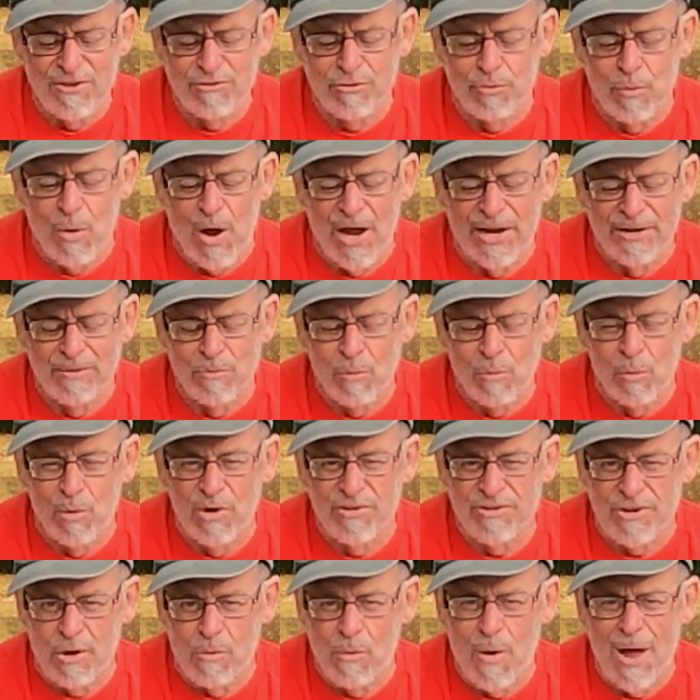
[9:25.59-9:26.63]
this one
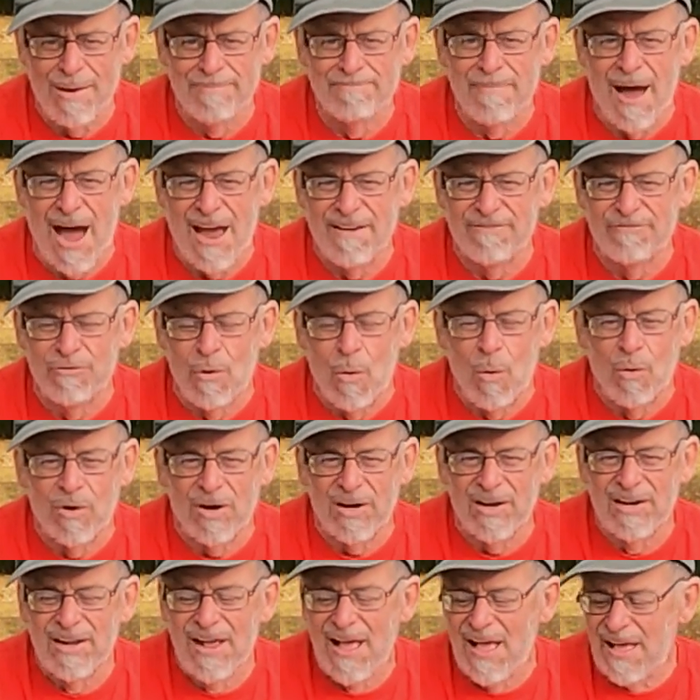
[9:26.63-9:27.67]
was a
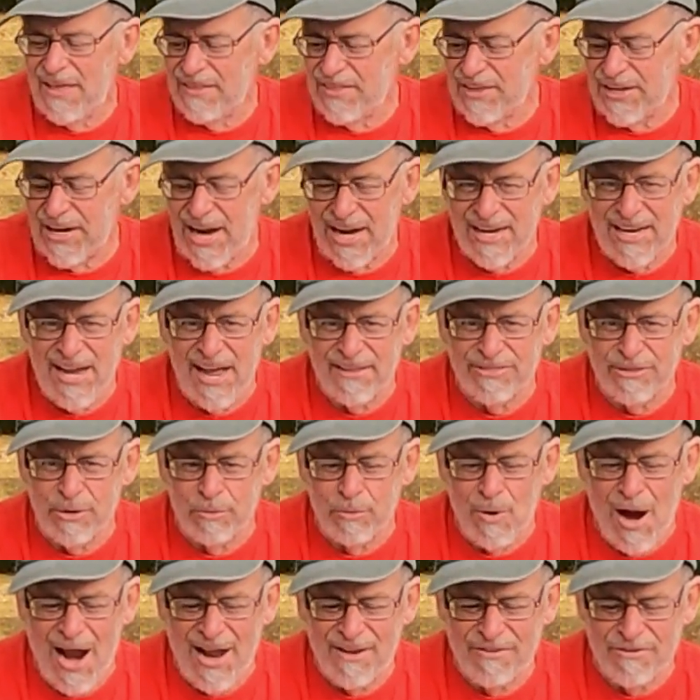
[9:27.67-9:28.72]
1x4 that I cut the
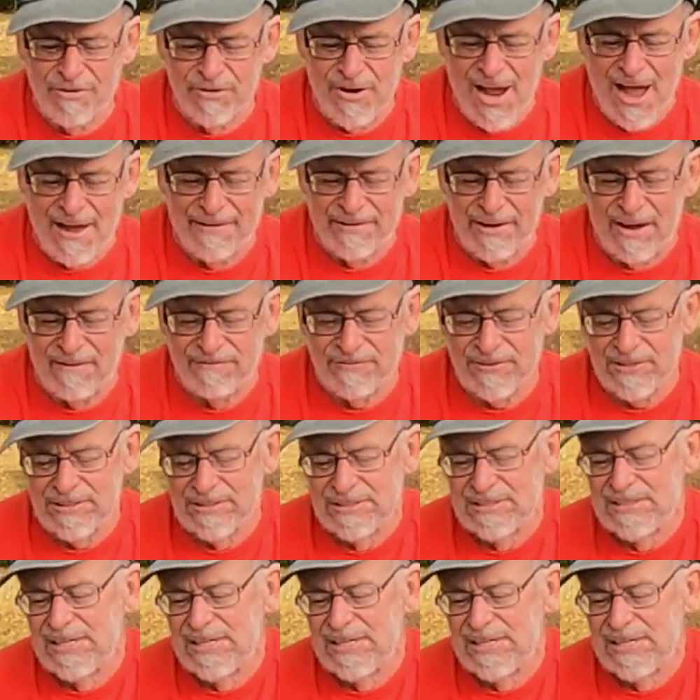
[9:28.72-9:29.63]
riser out of.